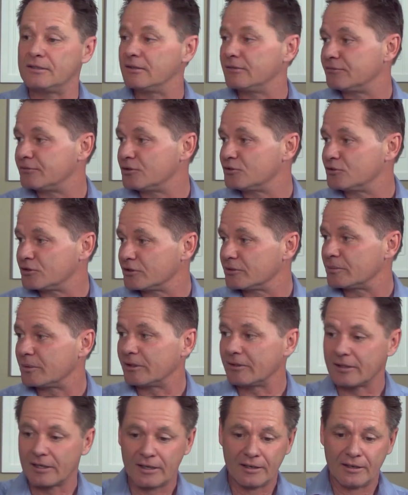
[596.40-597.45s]
the future,
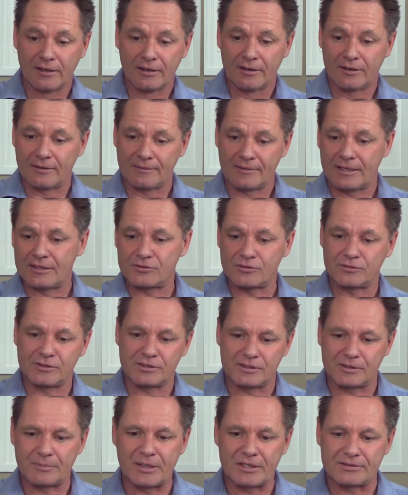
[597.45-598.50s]
but yeah. history
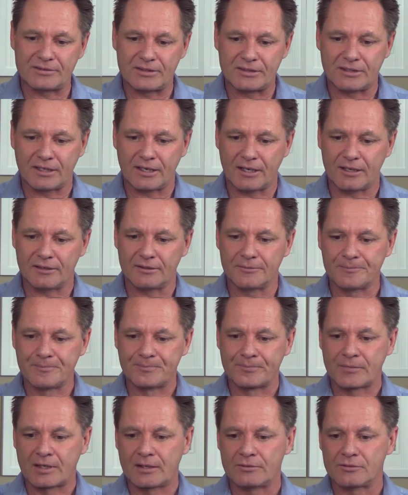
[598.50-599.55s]
is the best indicator.
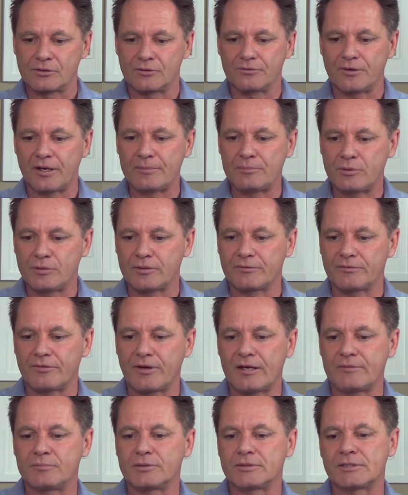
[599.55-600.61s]
So
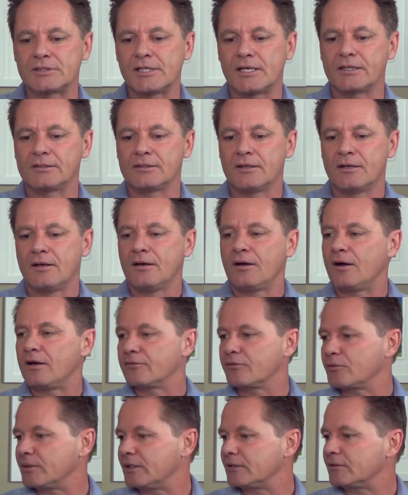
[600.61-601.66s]
5.5 percent
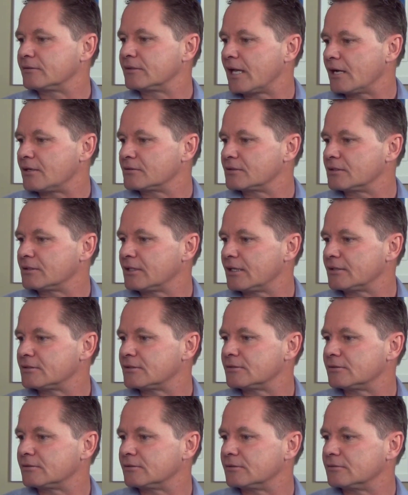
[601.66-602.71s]
on 300,000.
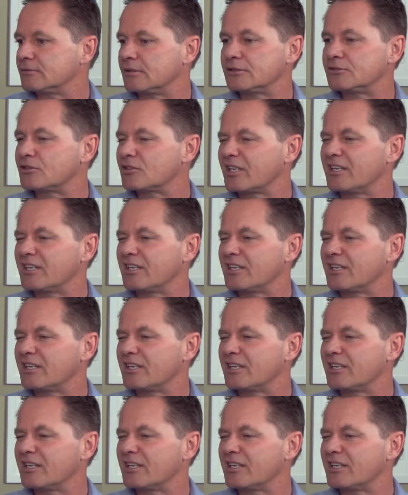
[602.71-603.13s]
That's uh, let's